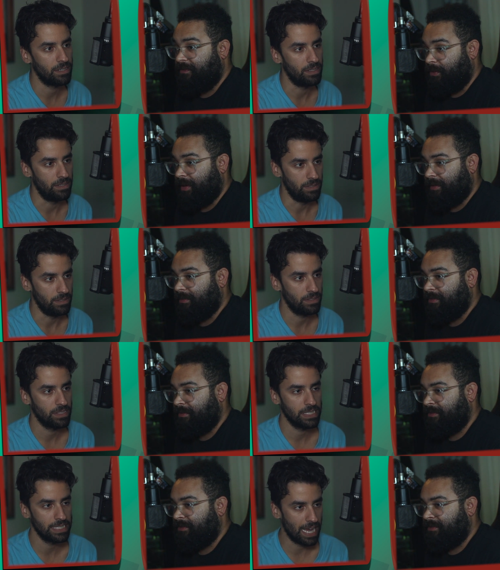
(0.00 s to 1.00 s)
Speaker 1: for him.
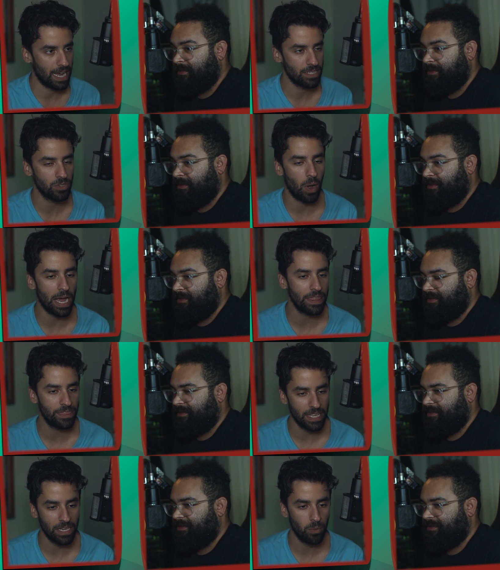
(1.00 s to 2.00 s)
Speaker 2: Yeah. So I
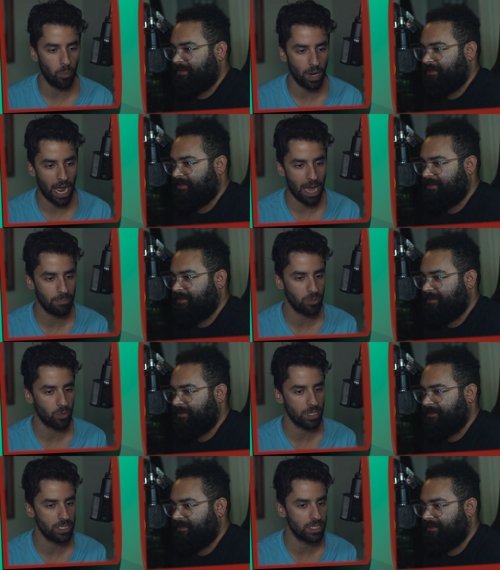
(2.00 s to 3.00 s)
think what happened
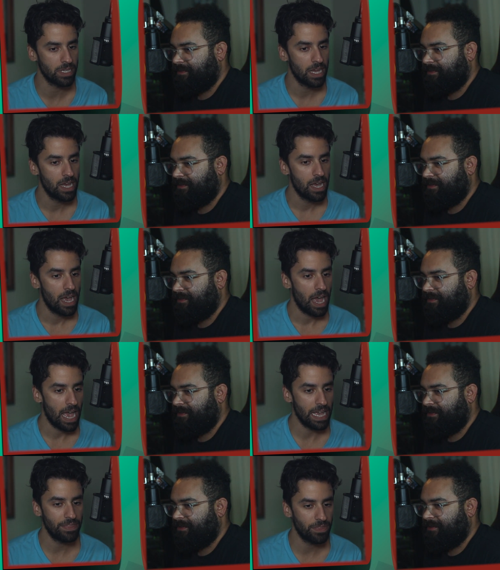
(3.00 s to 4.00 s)
was,
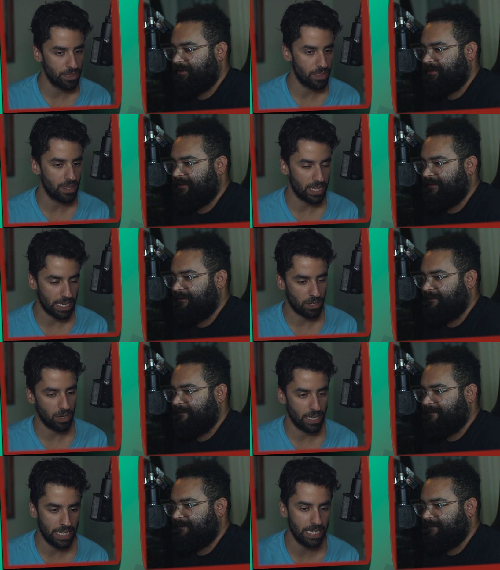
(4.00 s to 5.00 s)
in like
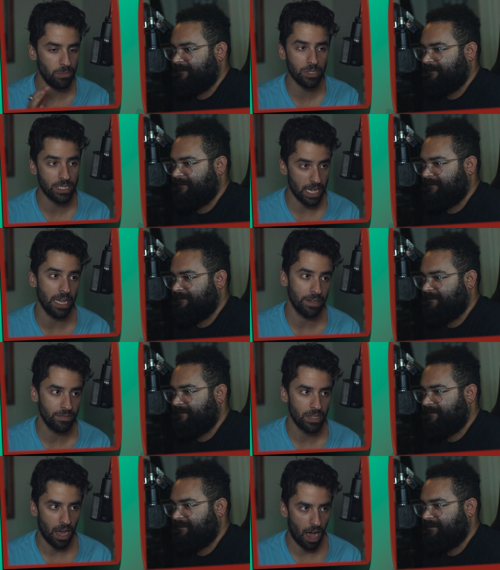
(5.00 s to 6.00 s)
he was saved,
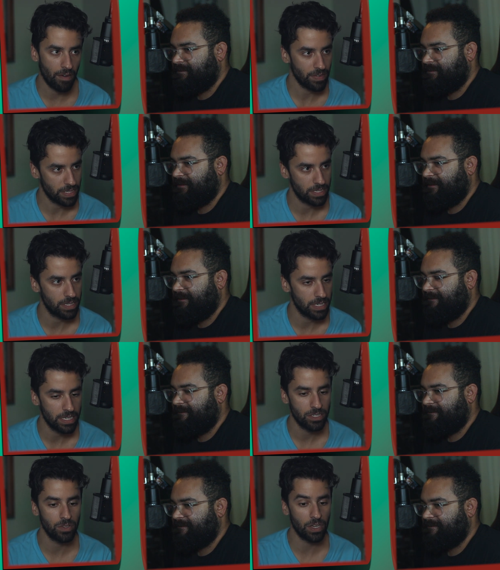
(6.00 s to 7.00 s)
obviously.
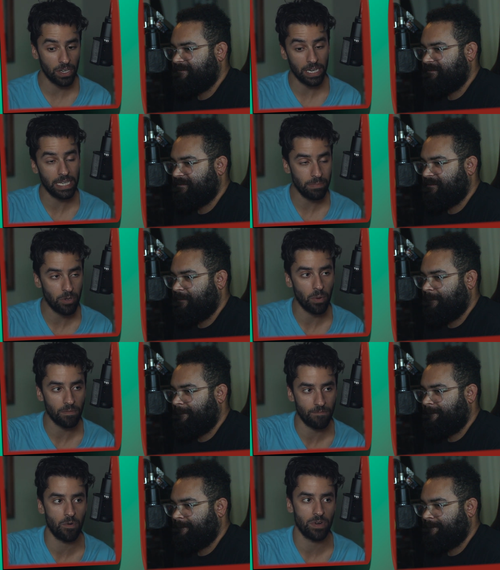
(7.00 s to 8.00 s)
So they're gonna keep going
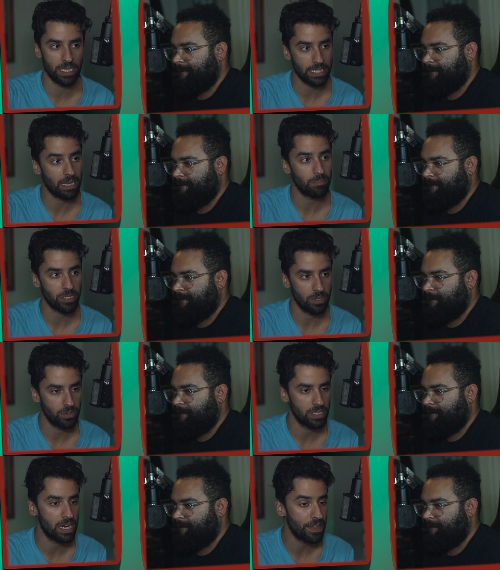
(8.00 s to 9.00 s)
forward in these
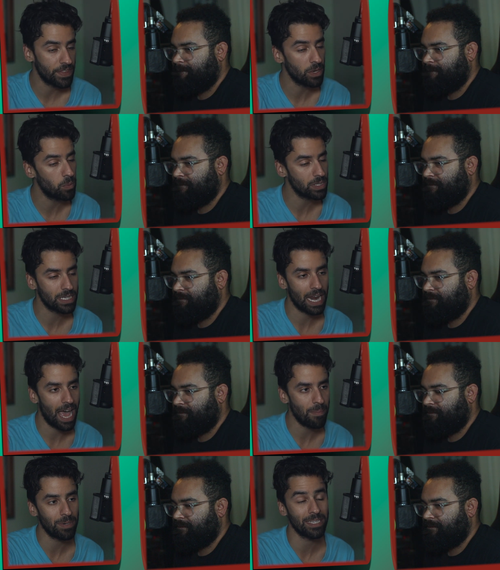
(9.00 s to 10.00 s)
episodes, and I think what's gonna
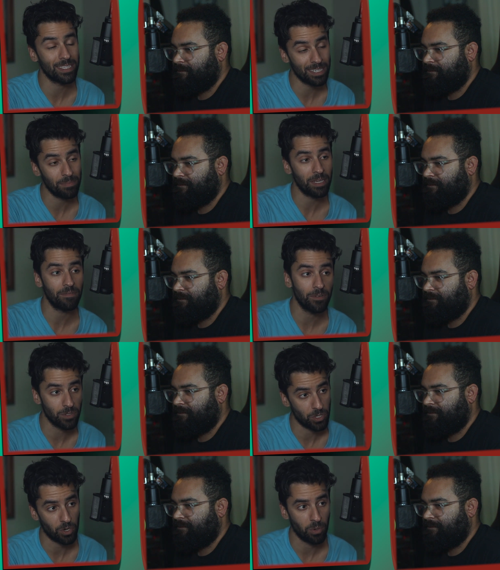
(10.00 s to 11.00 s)
happen, it's gonna be a full
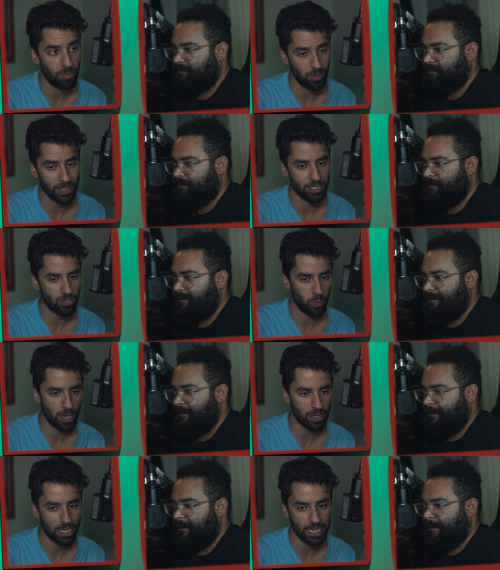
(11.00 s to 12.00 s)
circle moment. So where
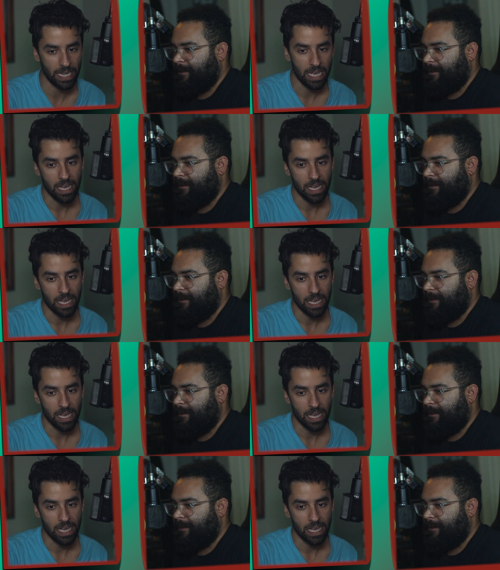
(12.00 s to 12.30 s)
like